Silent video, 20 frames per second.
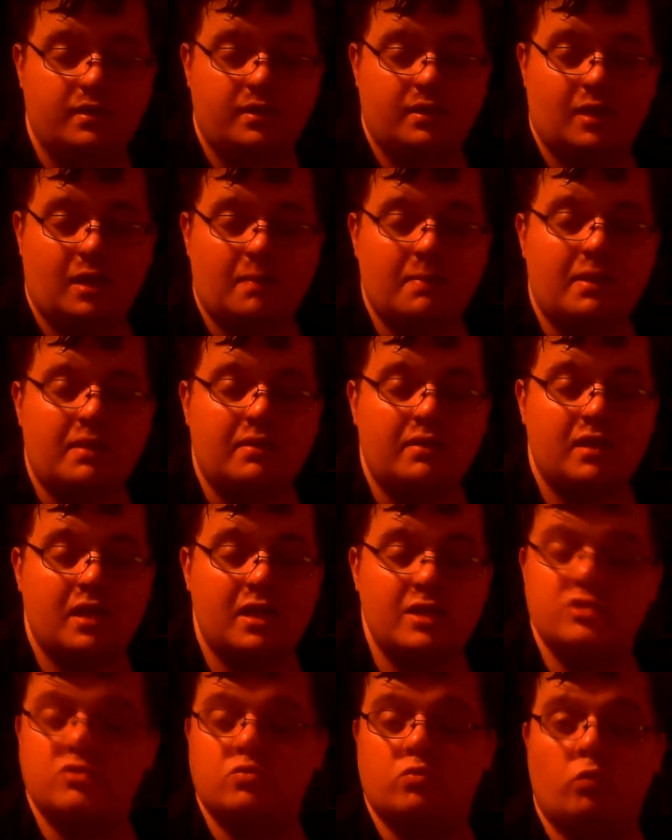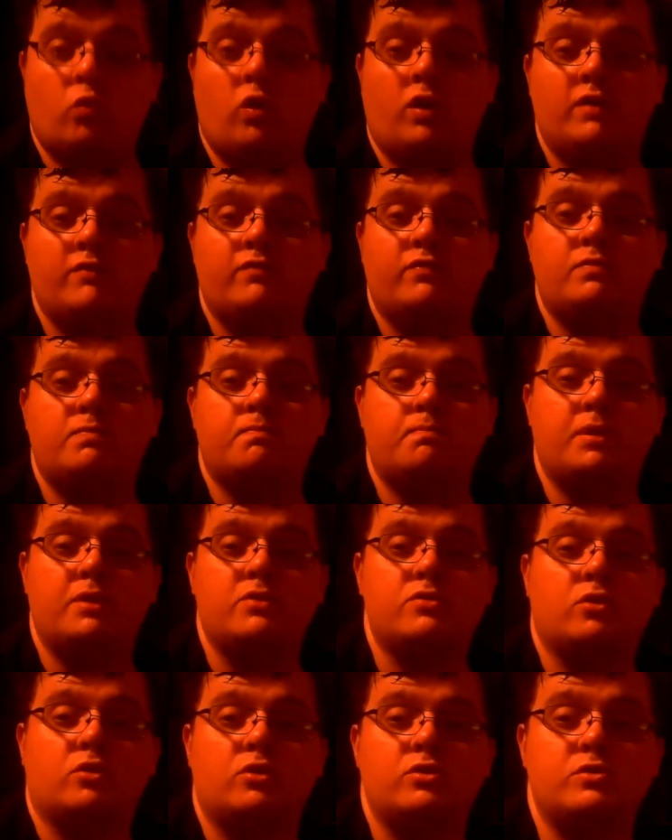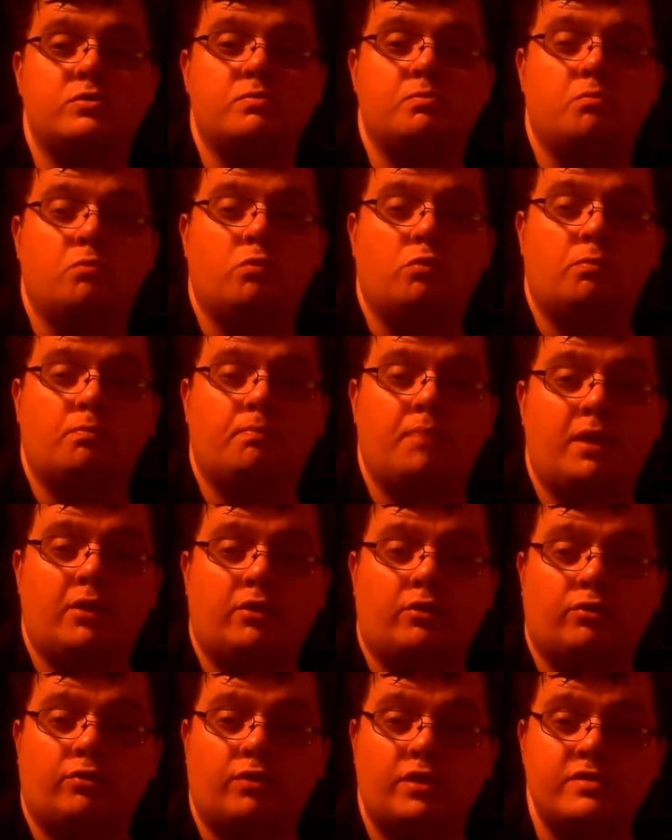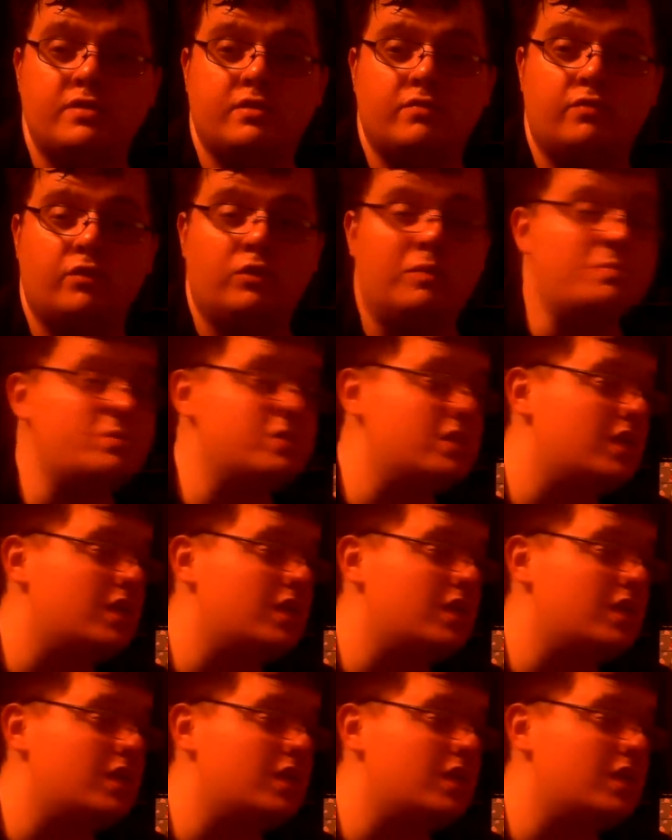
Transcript: I mean, it's one of Pixar's better recent films.